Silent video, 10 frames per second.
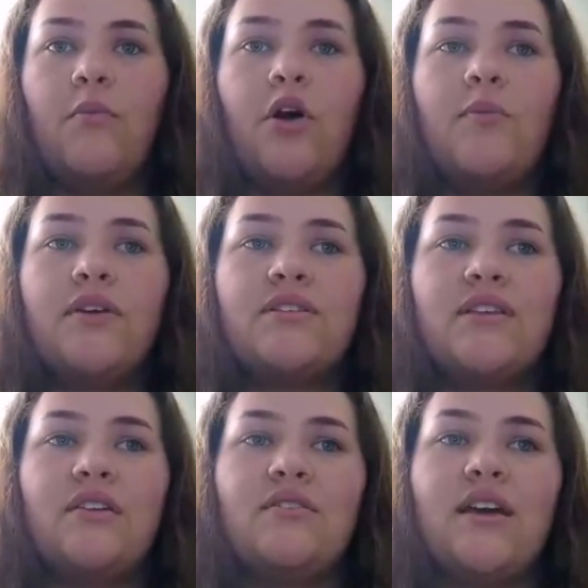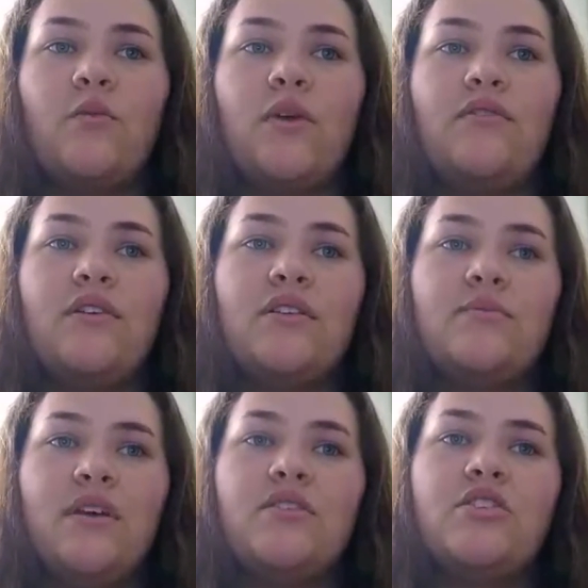Pope excels at weaving his
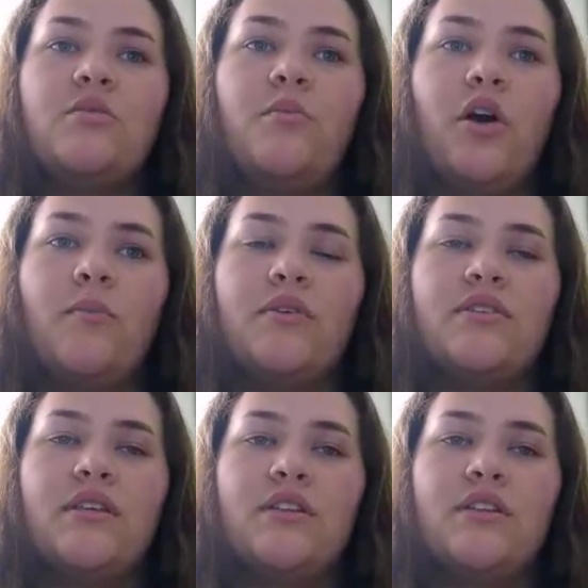message and purpose